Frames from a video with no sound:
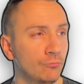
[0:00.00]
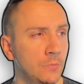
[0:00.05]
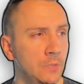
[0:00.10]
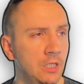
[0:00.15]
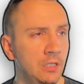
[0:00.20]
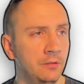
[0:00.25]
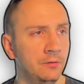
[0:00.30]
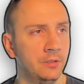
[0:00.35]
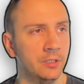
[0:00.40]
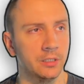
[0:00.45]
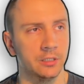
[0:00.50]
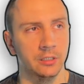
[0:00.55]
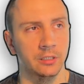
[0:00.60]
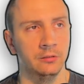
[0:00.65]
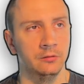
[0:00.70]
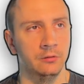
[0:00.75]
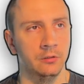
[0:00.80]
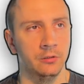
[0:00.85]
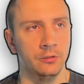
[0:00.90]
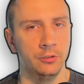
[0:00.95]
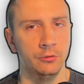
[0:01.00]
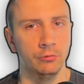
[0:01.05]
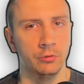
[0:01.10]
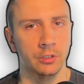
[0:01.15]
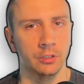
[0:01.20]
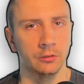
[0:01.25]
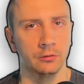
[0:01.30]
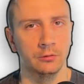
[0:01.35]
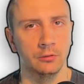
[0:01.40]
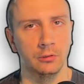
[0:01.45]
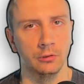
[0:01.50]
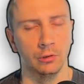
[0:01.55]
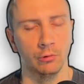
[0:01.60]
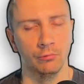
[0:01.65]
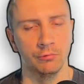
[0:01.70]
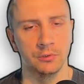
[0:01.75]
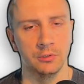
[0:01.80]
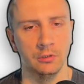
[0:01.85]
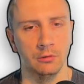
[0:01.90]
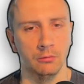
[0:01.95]
in the handler, you can
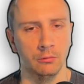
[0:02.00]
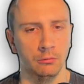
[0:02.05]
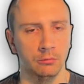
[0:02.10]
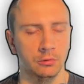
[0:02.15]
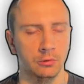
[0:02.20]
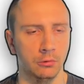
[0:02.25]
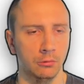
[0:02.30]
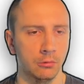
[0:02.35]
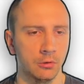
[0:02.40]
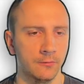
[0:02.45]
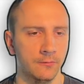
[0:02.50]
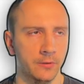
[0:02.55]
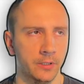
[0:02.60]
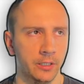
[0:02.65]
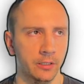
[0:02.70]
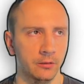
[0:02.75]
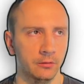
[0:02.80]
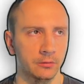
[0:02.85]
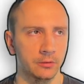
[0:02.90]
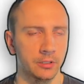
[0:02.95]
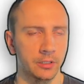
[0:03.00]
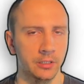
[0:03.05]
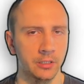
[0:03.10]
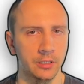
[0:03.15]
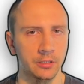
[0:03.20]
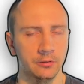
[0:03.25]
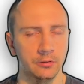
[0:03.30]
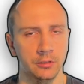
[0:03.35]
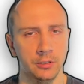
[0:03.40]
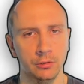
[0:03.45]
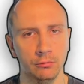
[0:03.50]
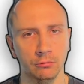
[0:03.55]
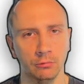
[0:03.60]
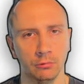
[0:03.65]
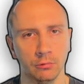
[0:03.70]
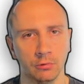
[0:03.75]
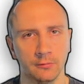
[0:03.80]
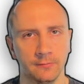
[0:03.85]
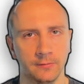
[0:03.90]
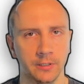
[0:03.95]
close the old log file, create a new
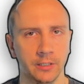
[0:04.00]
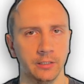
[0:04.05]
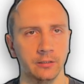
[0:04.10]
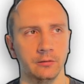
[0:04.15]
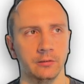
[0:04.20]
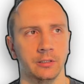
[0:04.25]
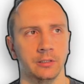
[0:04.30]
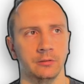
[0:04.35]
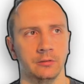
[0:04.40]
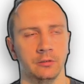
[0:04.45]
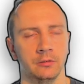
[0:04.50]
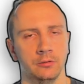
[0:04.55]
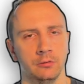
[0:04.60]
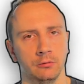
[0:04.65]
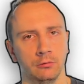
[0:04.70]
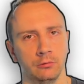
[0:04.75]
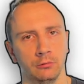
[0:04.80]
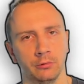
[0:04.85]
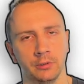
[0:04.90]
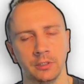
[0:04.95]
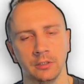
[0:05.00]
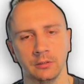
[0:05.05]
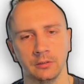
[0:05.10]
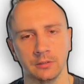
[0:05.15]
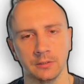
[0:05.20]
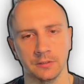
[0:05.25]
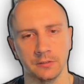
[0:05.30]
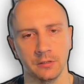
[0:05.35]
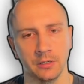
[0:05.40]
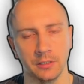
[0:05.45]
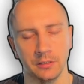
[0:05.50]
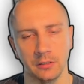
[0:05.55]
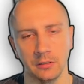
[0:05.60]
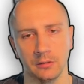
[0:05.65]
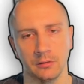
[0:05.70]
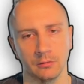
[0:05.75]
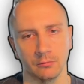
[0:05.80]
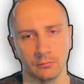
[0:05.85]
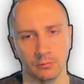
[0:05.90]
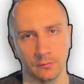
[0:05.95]
log file, and then your logging is
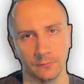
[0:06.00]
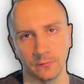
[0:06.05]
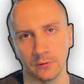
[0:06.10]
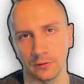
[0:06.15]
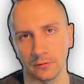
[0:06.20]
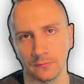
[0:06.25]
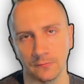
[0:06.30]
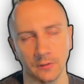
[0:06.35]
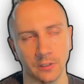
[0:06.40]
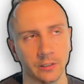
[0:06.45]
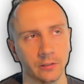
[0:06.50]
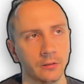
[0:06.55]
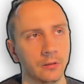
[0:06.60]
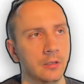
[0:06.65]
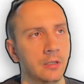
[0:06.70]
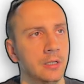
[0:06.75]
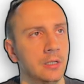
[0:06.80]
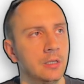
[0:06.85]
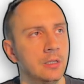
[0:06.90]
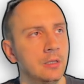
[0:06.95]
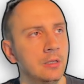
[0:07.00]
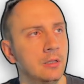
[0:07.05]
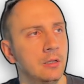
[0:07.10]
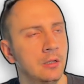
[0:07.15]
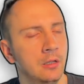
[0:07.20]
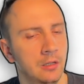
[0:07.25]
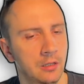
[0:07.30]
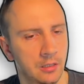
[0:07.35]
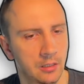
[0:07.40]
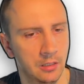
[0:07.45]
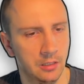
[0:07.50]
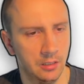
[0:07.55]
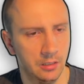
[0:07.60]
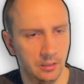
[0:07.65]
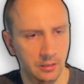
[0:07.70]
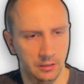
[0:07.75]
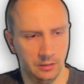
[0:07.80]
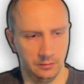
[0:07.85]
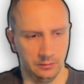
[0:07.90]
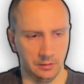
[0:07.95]
writing into a fresh file.
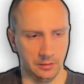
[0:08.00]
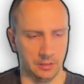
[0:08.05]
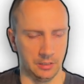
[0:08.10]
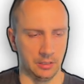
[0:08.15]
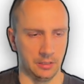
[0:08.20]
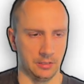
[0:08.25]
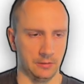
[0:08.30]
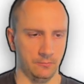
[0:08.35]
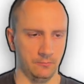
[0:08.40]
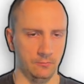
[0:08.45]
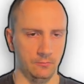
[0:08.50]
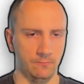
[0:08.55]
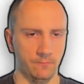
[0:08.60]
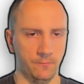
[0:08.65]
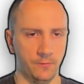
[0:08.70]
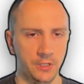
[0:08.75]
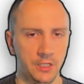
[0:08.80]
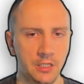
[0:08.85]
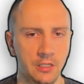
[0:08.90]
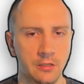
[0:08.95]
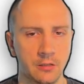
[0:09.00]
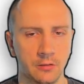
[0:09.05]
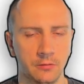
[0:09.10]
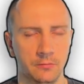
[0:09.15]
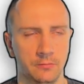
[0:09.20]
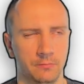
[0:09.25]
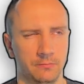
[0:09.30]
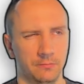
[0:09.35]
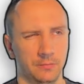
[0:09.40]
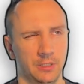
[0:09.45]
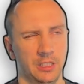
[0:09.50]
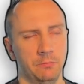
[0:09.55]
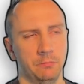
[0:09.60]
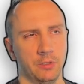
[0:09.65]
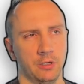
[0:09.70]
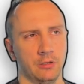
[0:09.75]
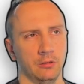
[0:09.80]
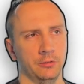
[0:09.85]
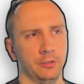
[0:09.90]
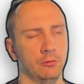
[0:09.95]
This is 3
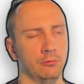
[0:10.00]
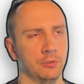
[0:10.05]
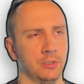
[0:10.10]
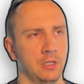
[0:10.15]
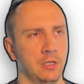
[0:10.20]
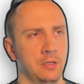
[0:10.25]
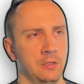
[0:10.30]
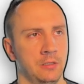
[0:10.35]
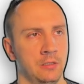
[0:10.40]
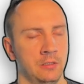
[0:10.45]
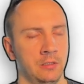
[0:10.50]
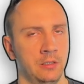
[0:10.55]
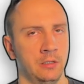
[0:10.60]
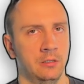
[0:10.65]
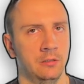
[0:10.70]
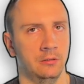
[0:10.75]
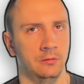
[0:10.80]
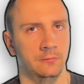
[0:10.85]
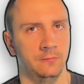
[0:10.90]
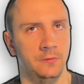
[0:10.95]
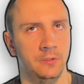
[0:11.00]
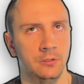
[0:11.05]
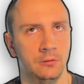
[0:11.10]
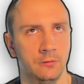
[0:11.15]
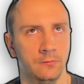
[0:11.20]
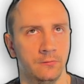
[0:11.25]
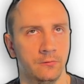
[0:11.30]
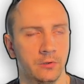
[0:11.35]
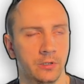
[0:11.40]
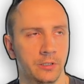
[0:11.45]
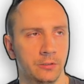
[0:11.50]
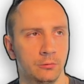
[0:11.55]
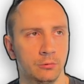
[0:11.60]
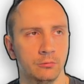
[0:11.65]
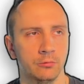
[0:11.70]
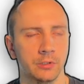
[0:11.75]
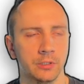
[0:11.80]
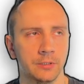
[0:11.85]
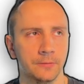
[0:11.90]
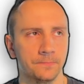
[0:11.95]
typical use cases I can think of right
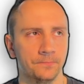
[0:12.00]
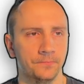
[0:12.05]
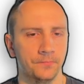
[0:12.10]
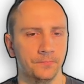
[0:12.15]
away.